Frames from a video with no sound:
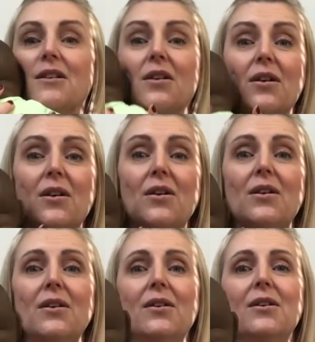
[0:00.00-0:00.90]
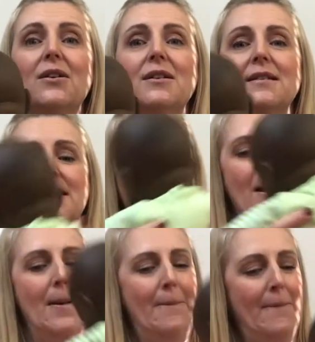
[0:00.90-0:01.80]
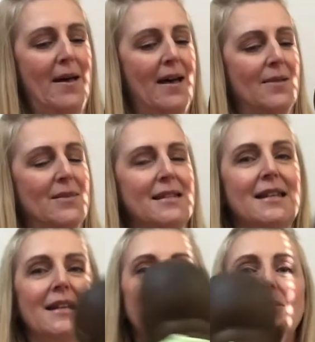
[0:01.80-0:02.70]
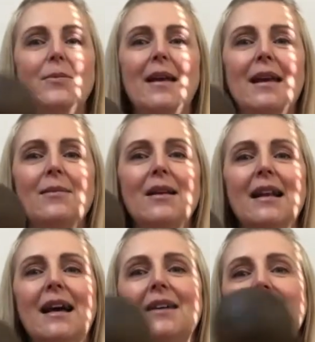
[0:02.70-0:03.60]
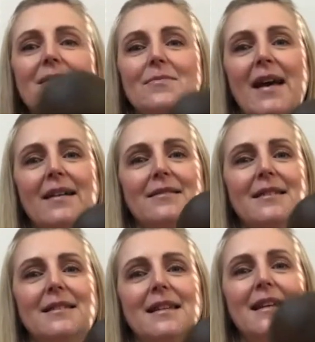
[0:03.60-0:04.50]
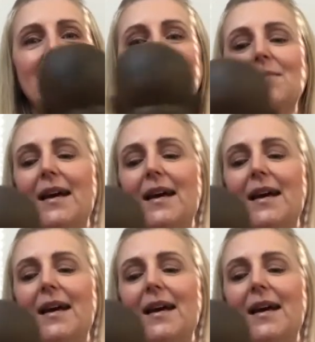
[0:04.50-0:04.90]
'Cause mama's little baby loves bouncing.